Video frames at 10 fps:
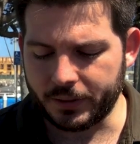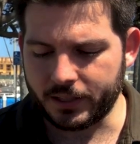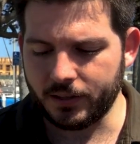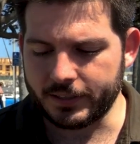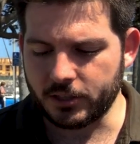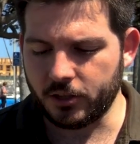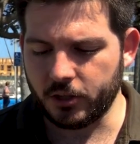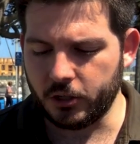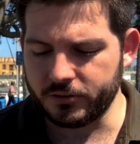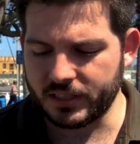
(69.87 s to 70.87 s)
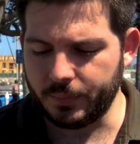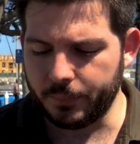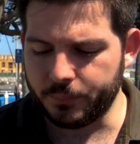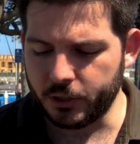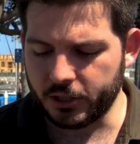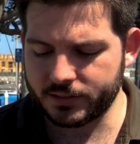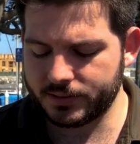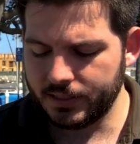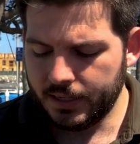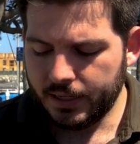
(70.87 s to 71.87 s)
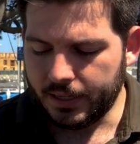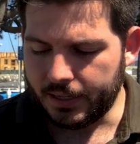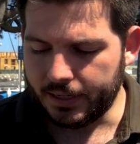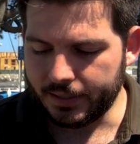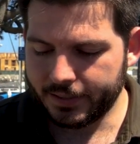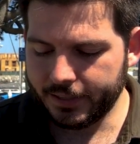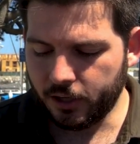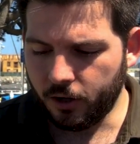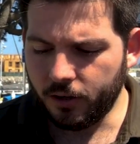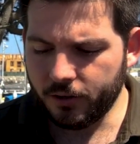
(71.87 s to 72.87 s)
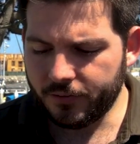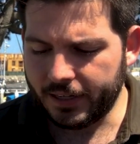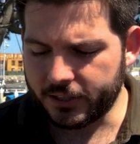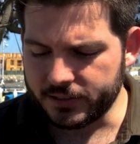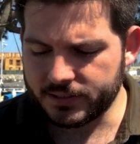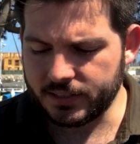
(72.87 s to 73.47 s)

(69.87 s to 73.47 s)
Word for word: I'm going to collect all those, get my books, uh, get all of that good